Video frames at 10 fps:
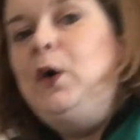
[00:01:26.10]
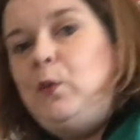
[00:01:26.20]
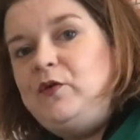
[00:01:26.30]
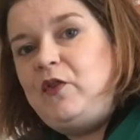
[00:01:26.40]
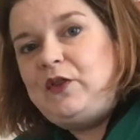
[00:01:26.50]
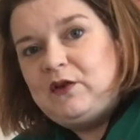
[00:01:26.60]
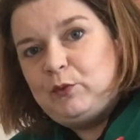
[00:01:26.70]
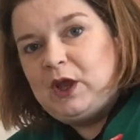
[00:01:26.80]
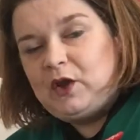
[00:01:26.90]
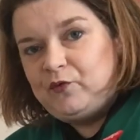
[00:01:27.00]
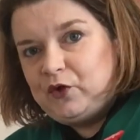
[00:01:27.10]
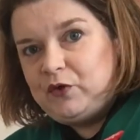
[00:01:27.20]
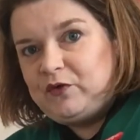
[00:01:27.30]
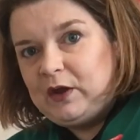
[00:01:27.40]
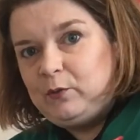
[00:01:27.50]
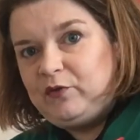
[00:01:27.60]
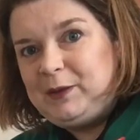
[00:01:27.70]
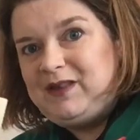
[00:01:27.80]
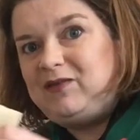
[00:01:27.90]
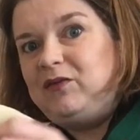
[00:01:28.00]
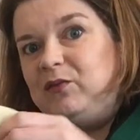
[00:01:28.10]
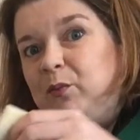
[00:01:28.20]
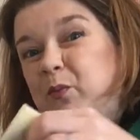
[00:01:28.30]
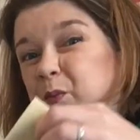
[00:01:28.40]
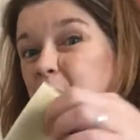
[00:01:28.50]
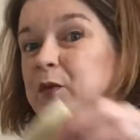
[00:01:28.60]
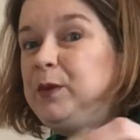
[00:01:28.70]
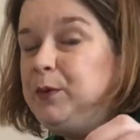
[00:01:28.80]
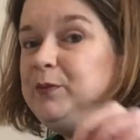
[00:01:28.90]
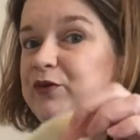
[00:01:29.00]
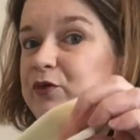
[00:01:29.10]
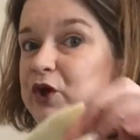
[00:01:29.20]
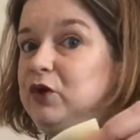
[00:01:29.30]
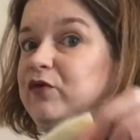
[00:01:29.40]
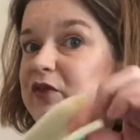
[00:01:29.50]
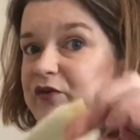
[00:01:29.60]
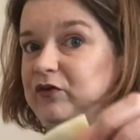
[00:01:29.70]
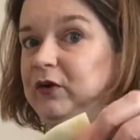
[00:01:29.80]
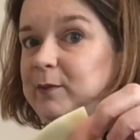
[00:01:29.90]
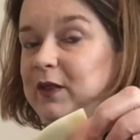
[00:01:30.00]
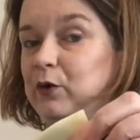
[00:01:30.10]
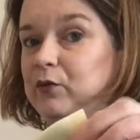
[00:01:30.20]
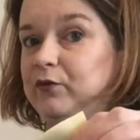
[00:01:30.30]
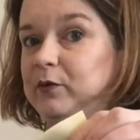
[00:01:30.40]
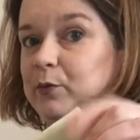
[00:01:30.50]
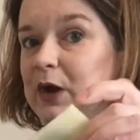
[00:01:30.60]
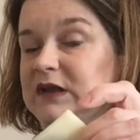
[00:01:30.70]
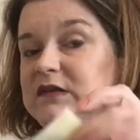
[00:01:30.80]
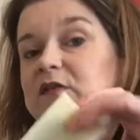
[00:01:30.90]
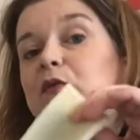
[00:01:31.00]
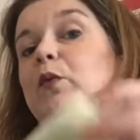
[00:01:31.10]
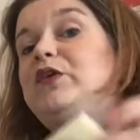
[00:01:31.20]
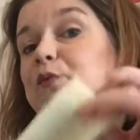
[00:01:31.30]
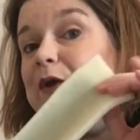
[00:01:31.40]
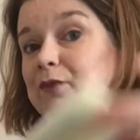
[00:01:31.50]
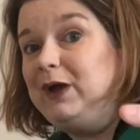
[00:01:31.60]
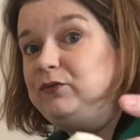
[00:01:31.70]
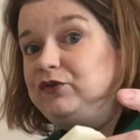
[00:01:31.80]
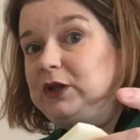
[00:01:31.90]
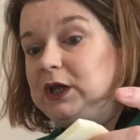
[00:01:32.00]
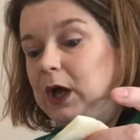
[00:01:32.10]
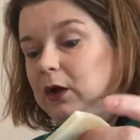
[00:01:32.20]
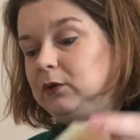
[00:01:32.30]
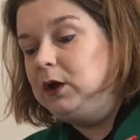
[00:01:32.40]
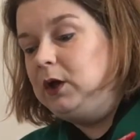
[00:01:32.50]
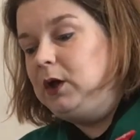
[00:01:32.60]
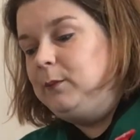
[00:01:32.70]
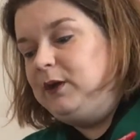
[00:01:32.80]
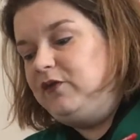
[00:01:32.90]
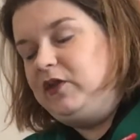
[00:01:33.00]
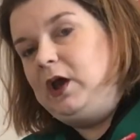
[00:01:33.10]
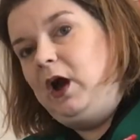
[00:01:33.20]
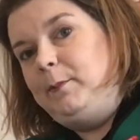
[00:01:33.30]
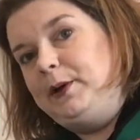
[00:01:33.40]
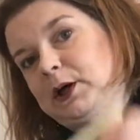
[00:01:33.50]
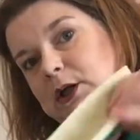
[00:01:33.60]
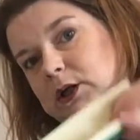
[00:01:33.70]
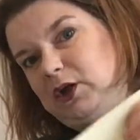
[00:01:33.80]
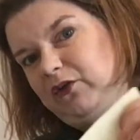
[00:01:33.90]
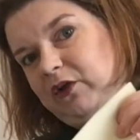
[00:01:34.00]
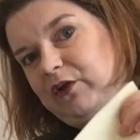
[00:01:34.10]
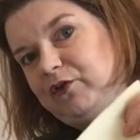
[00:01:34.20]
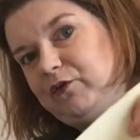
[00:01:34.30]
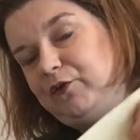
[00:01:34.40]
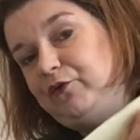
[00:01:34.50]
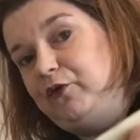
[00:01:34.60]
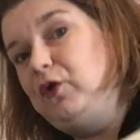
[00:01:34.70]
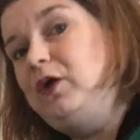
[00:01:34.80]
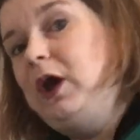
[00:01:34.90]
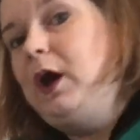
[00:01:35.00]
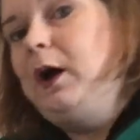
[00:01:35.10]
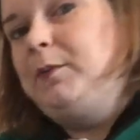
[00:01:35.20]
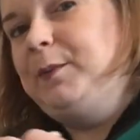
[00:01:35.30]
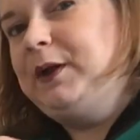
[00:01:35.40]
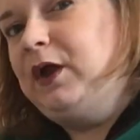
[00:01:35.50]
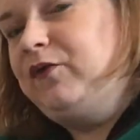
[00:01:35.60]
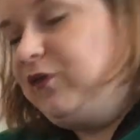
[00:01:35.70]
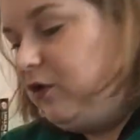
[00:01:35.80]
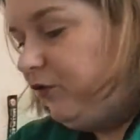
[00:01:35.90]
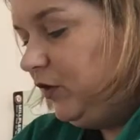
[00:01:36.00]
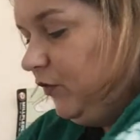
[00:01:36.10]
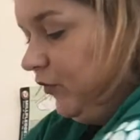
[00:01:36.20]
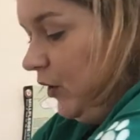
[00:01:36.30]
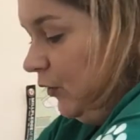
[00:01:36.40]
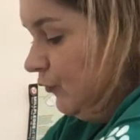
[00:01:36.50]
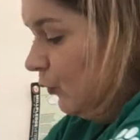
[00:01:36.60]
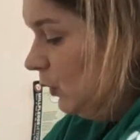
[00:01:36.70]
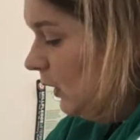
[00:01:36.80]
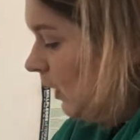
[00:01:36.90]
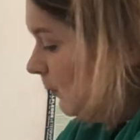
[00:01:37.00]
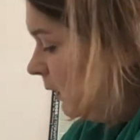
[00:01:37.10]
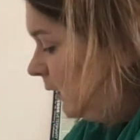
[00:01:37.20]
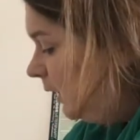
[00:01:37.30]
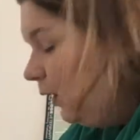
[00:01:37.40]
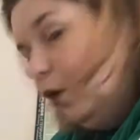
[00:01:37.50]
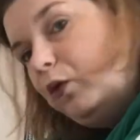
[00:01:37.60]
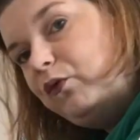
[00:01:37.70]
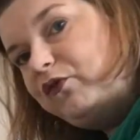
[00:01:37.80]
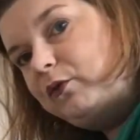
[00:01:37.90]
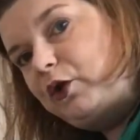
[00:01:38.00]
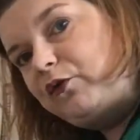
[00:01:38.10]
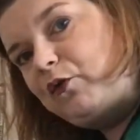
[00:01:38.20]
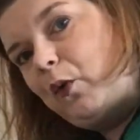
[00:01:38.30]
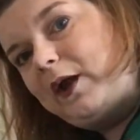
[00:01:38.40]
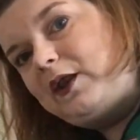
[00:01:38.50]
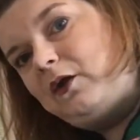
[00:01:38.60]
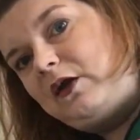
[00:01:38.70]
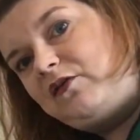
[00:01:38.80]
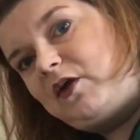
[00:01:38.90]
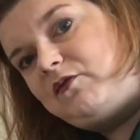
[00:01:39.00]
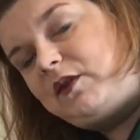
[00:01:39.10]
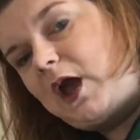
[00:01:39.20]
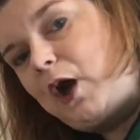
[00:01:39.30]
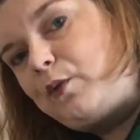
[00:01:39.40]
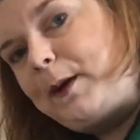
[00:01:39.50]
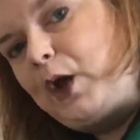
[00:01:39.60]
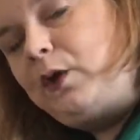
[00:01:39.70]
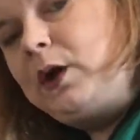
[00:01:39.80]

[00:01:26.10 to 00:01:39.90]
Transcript: One of the things we get confused at with splints is one, we probably don't use this type that often in practice, so which way round do they go? Because the cup looks nice over the foot, but because this is for a limb, it also looks quite nice over the elbow.